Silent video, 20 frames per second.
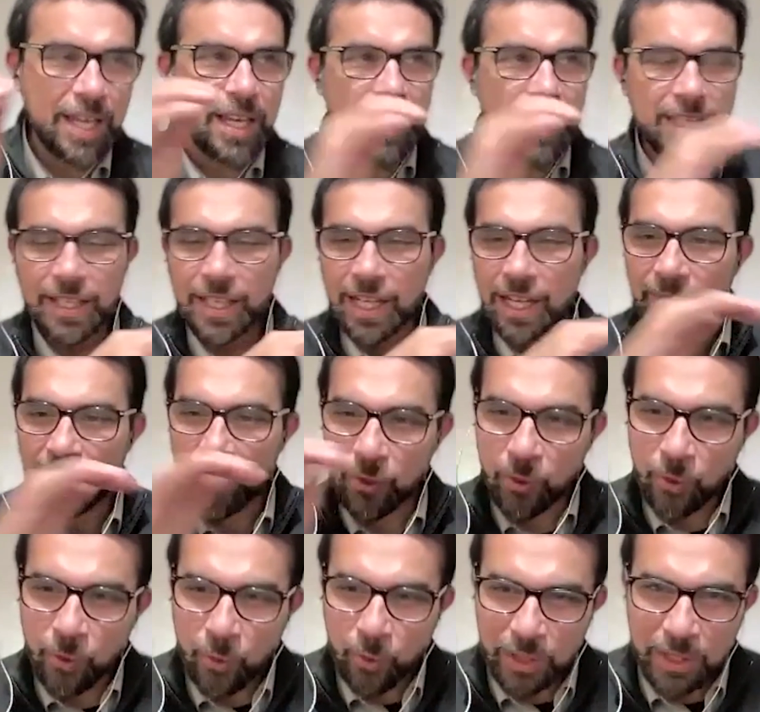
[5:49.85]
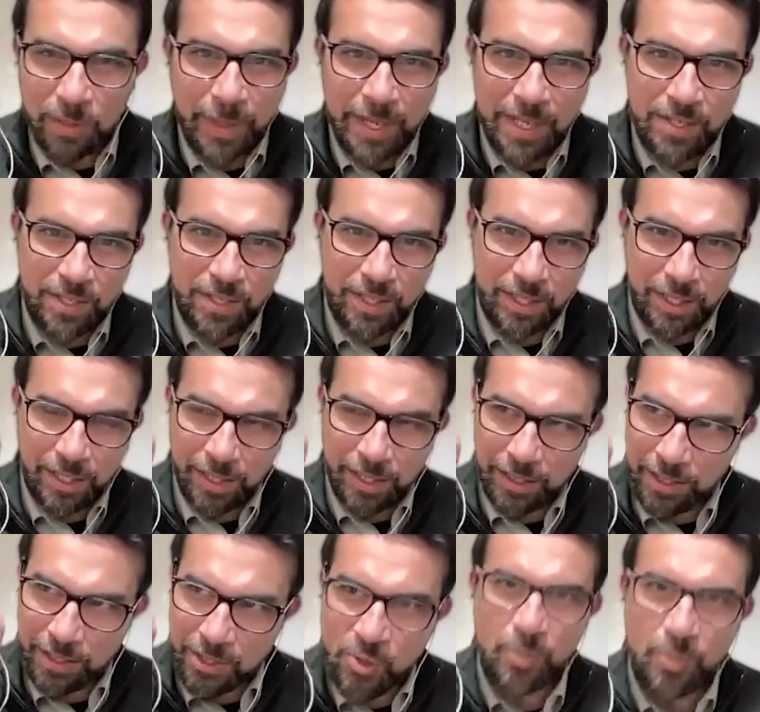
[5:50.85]
He covered all the major
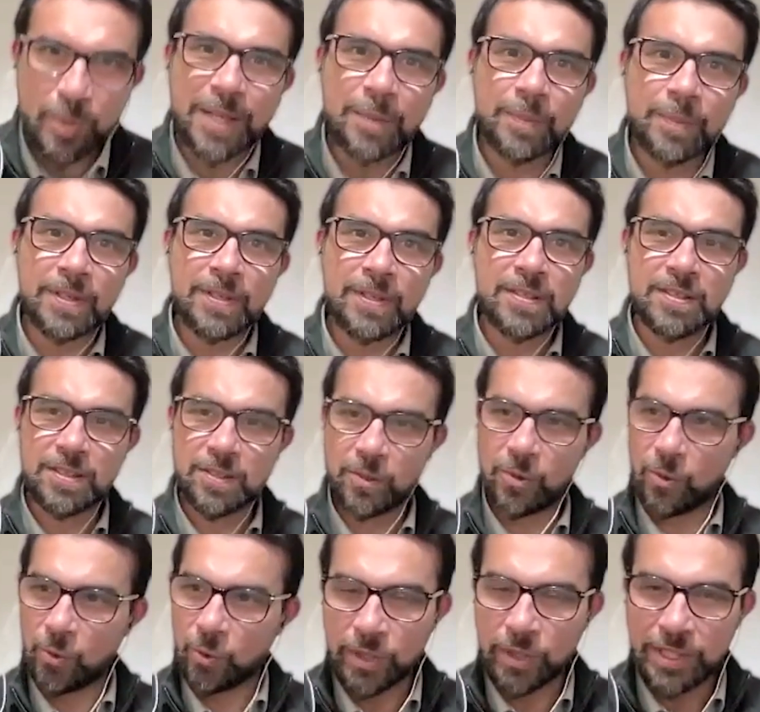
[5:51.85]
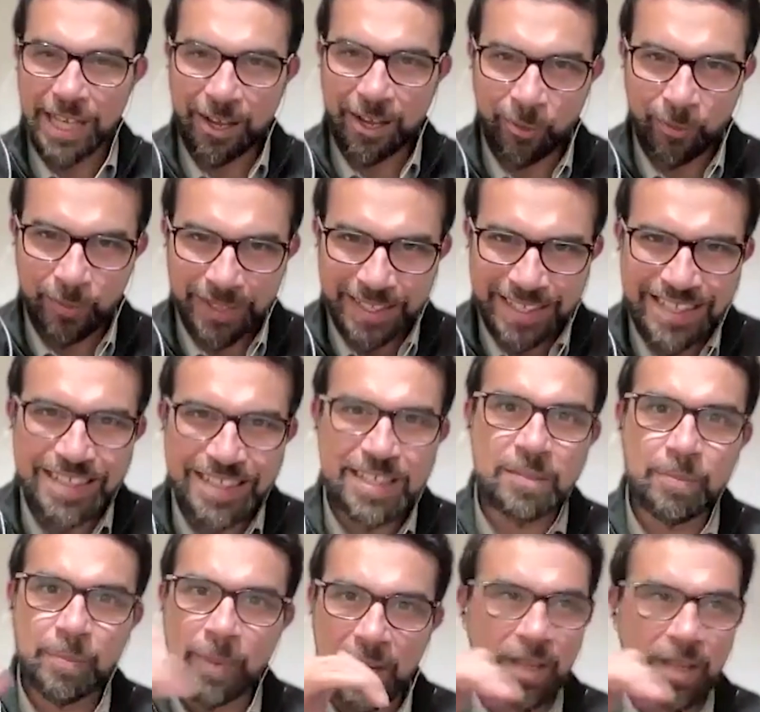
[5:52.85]
newspapers, all the Arab
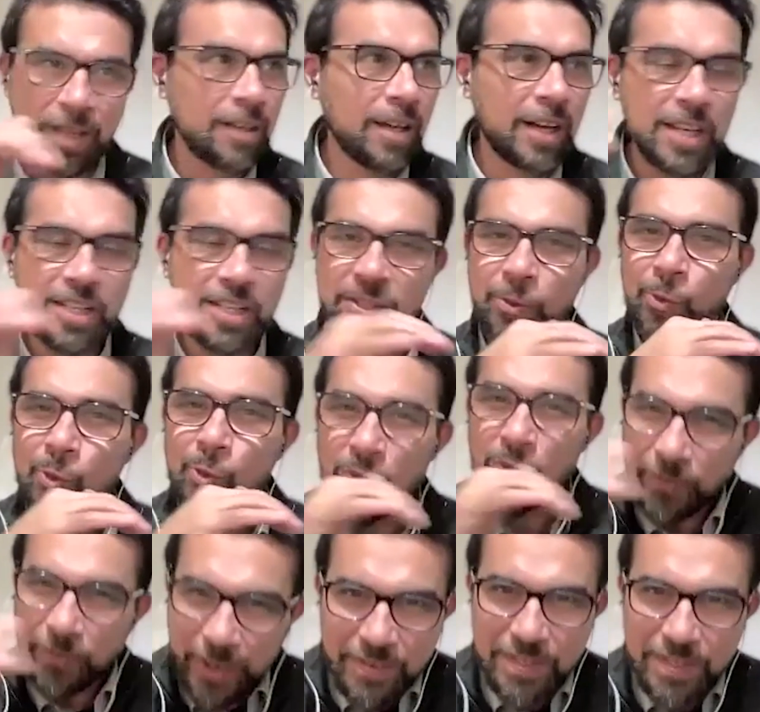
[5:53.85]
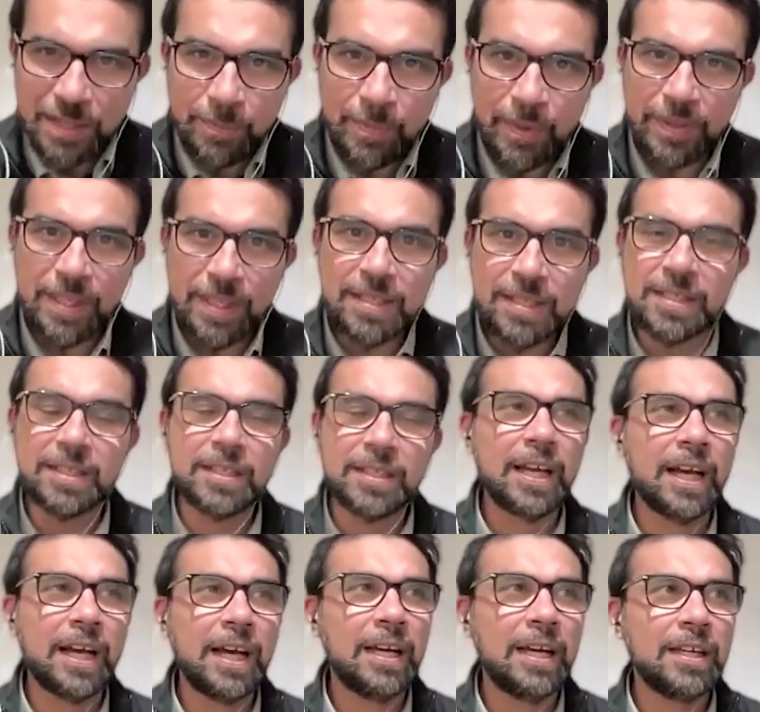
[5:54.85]
leaders, by and large, they're all very sympathetic
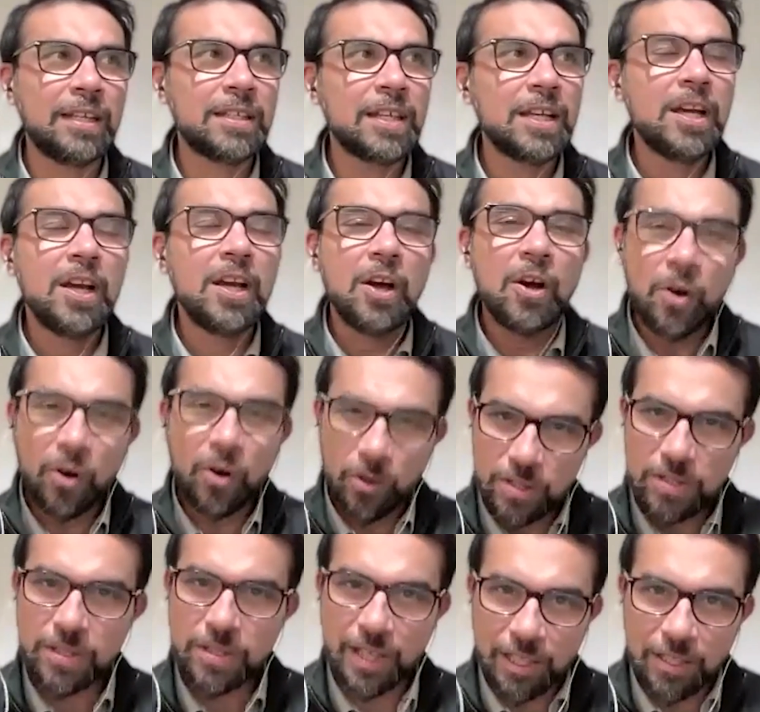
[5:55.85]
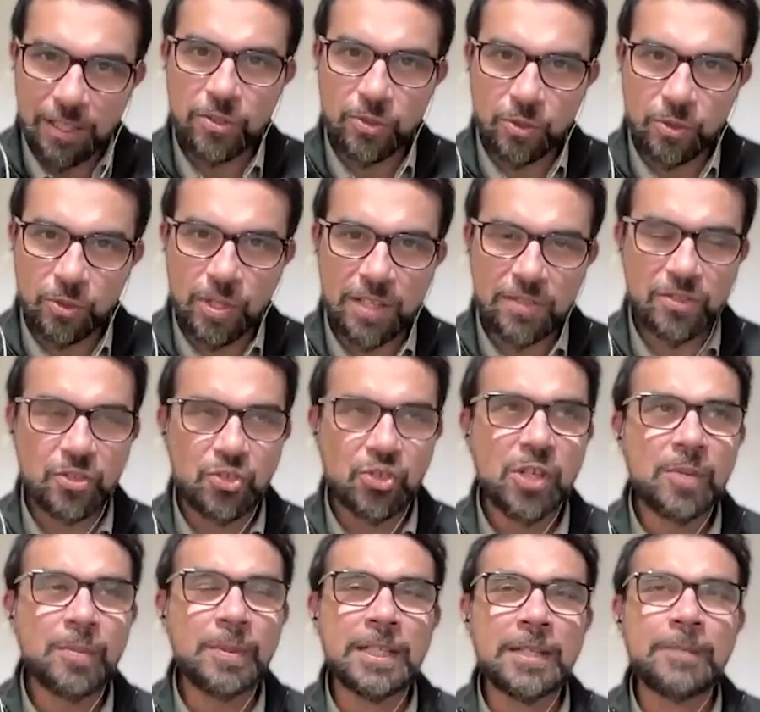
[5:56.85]
and hostile to Nazi
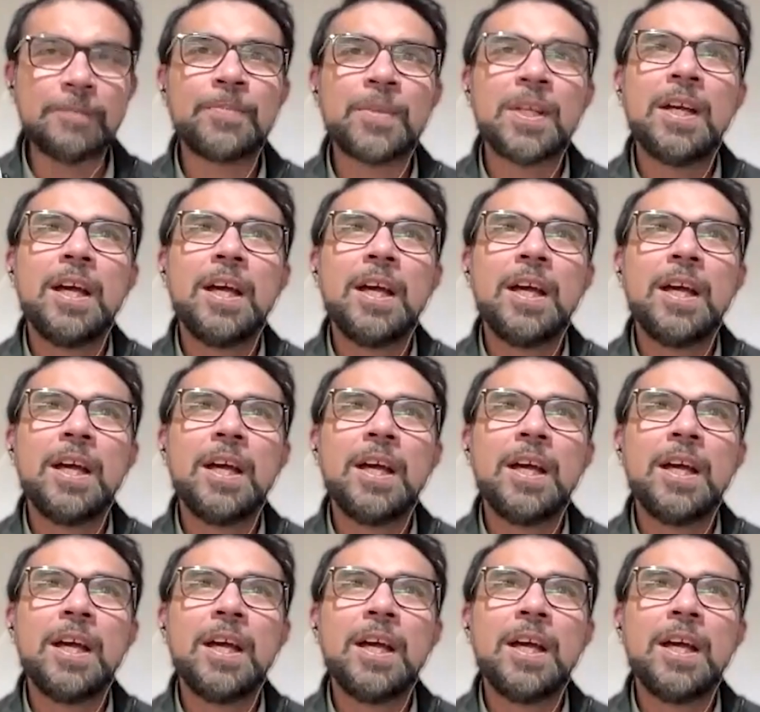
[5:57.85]
Germany.